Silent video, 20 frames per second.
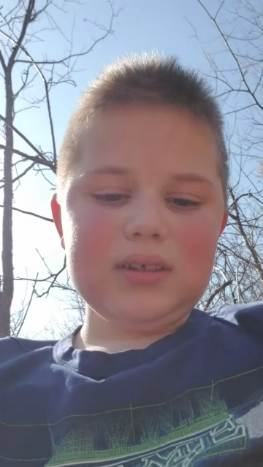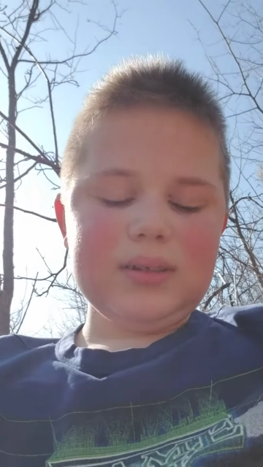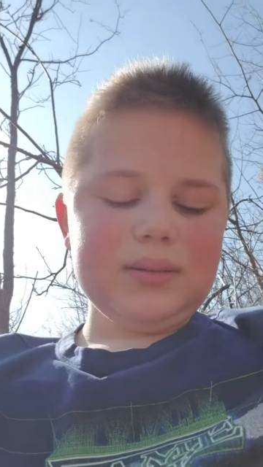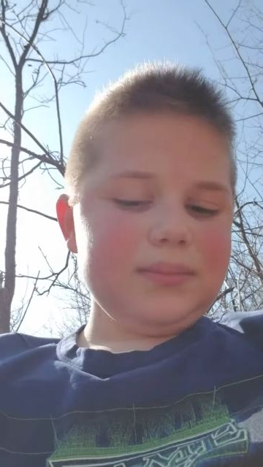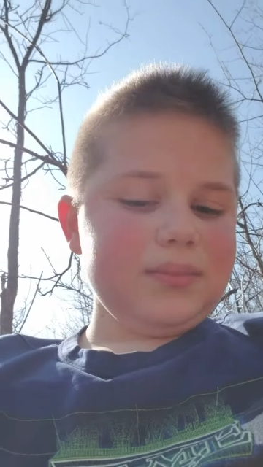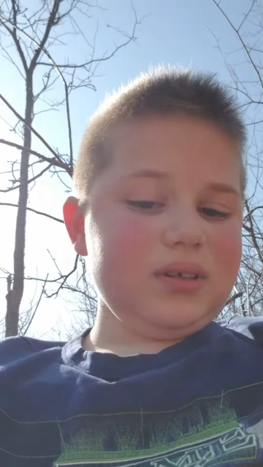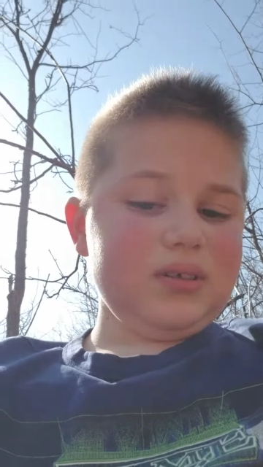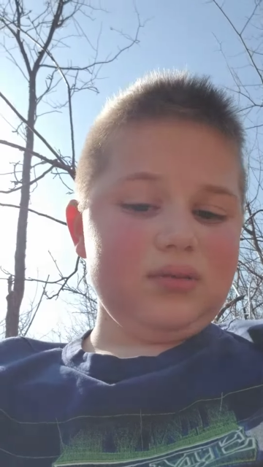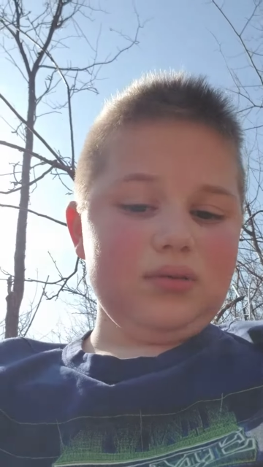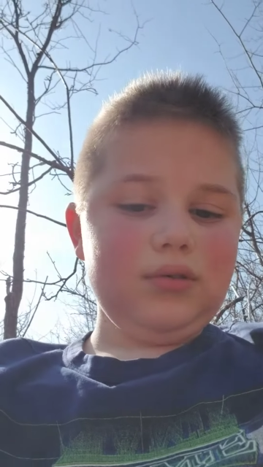
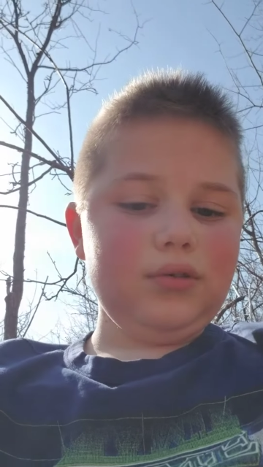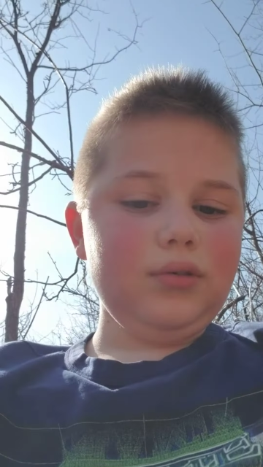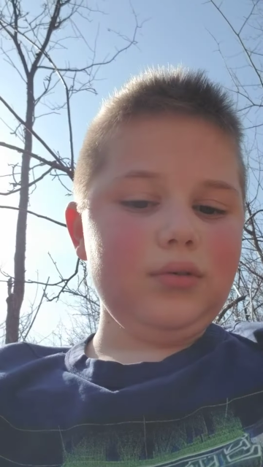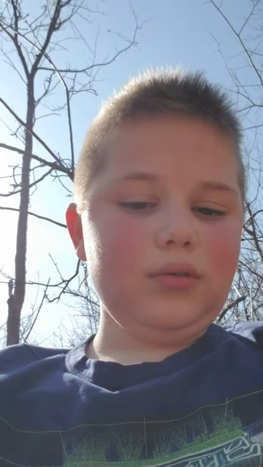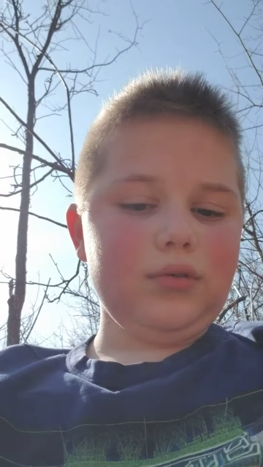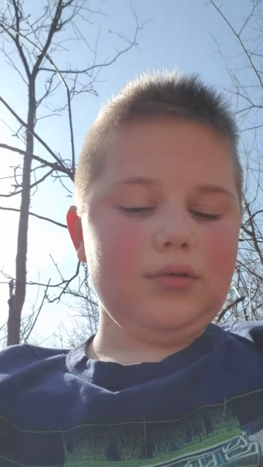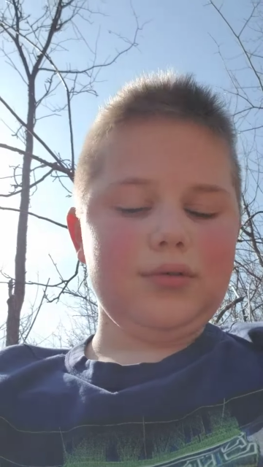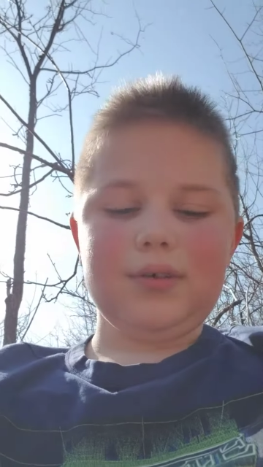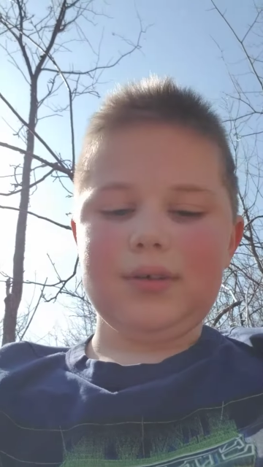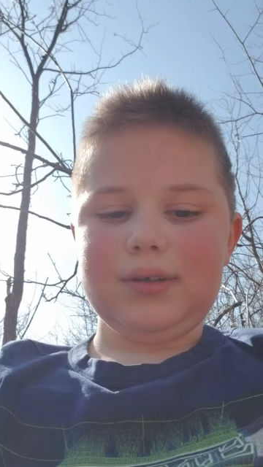But who
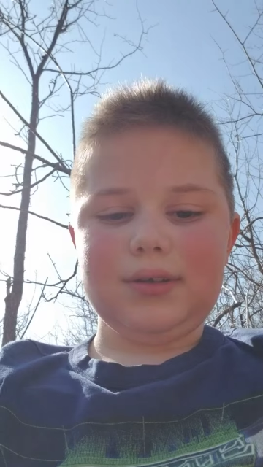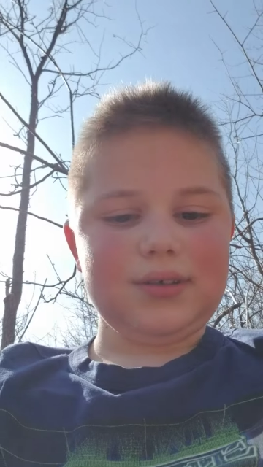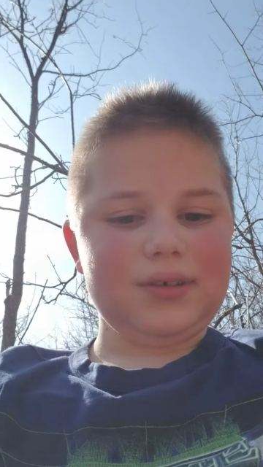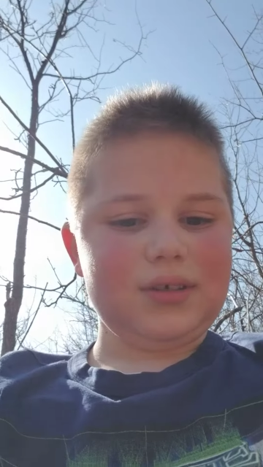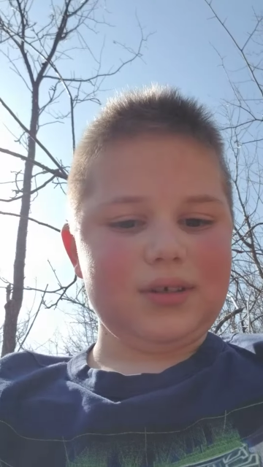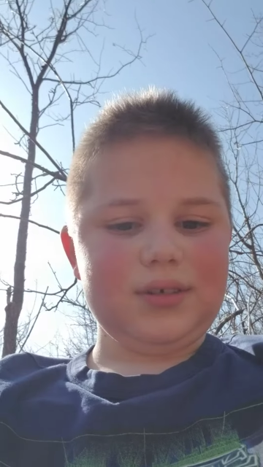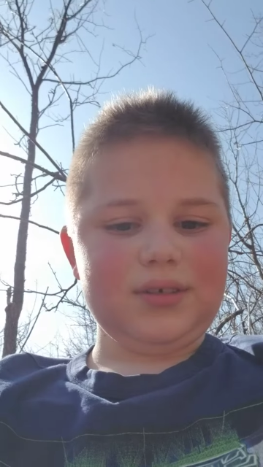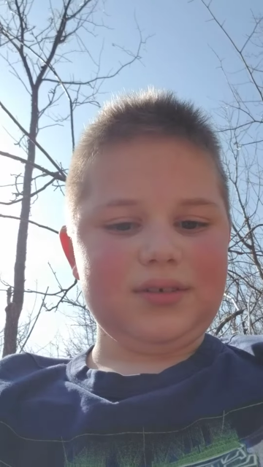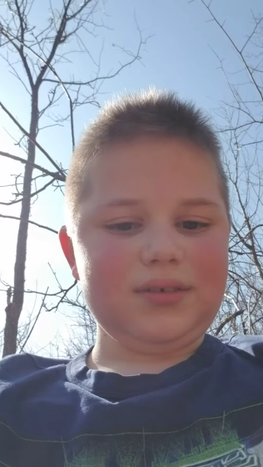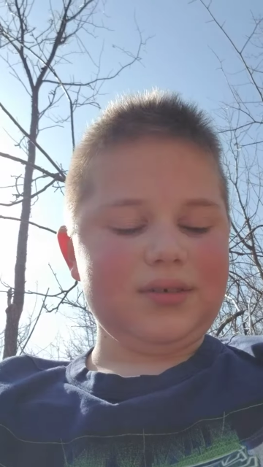is
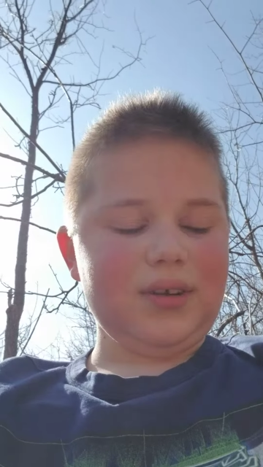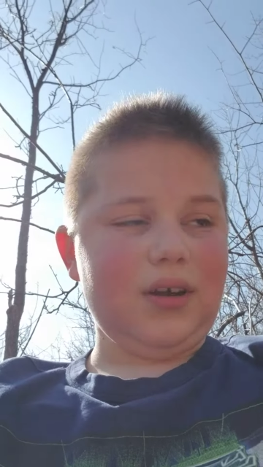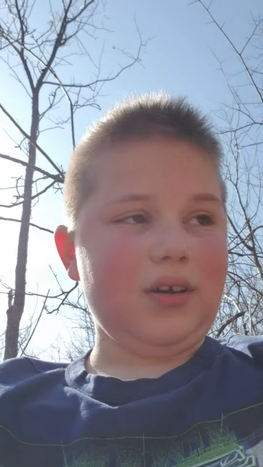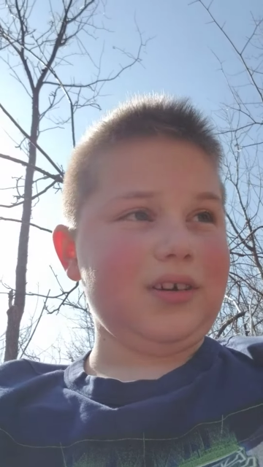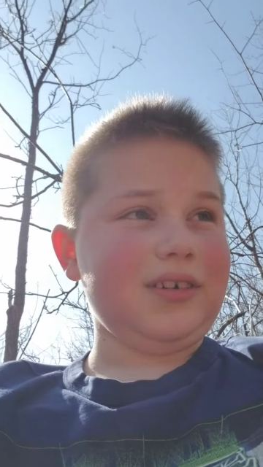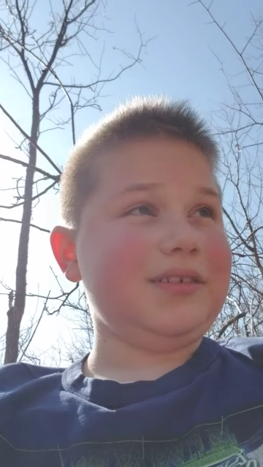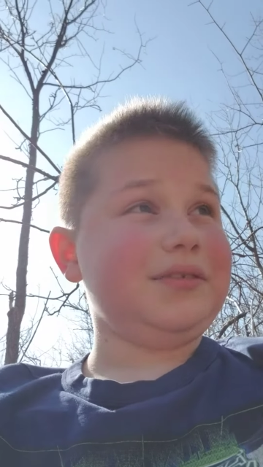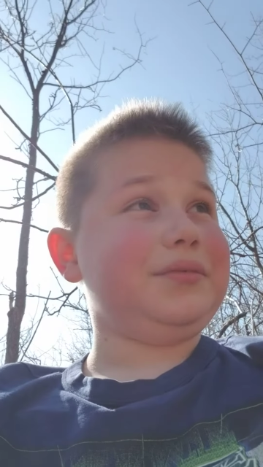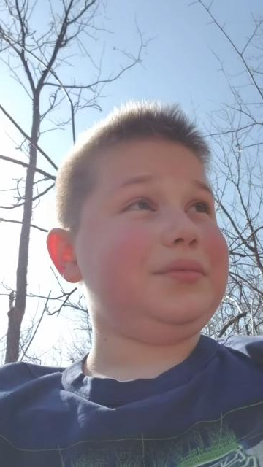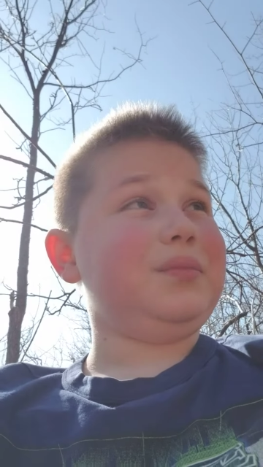it
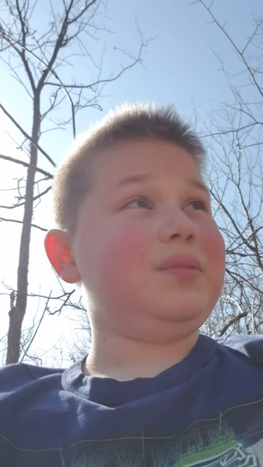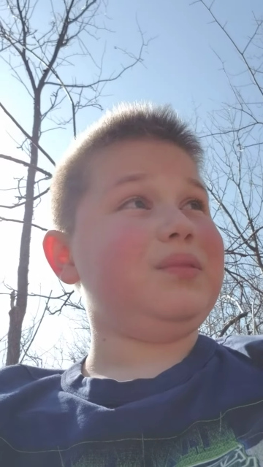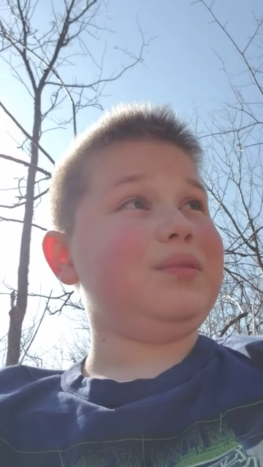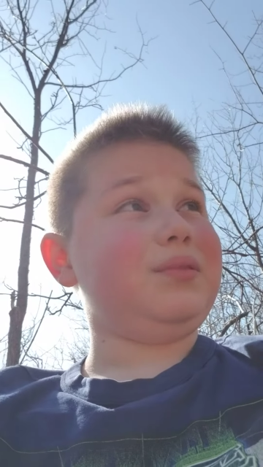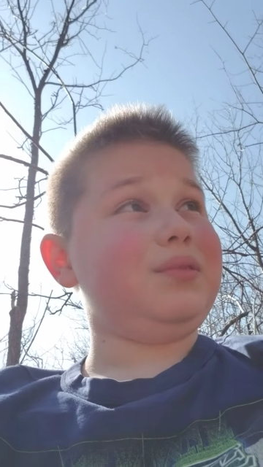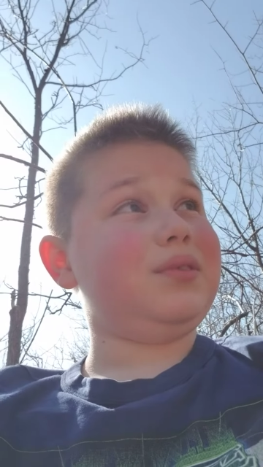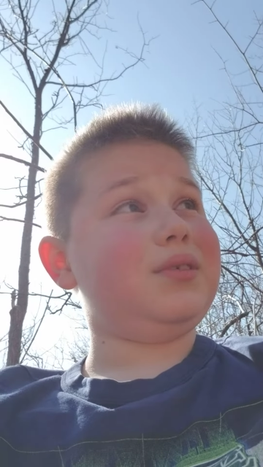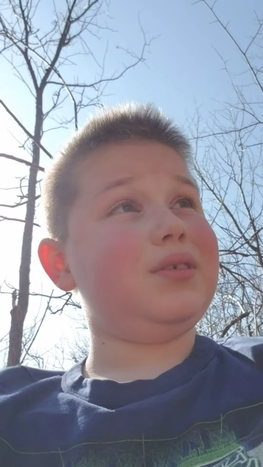hard work.